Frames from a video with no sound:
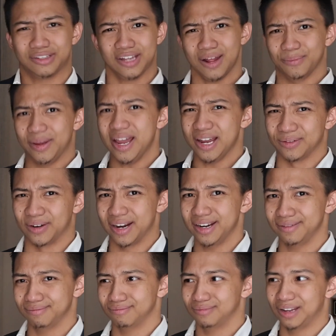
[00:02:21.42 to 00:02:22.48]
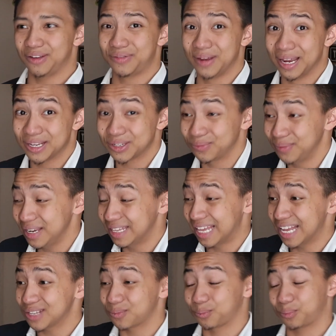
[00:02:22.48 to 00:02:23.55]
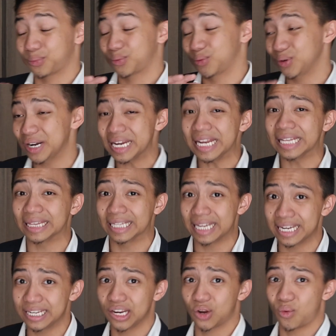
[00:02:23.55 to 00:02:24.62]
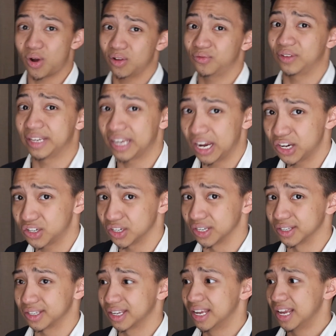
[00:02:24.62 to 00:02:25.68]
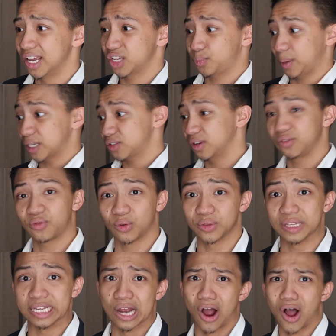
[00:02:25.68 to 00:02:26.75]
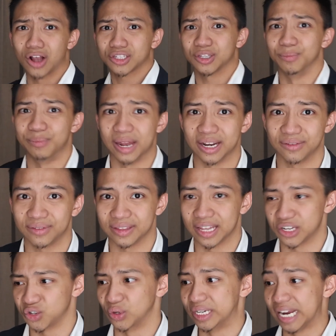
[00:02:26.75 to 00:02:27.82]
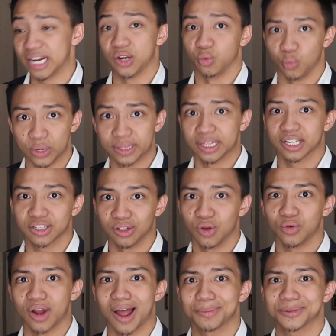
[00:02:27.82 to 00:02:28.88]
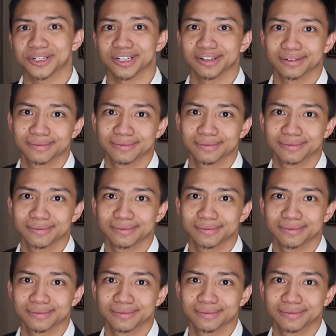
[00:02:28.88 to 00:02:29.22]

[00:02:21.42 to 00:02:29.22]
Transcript: It's not bad, right? If you ask me, that's pretty lenient qualifications, especially for the awesome benefit that you're getting with this loan option.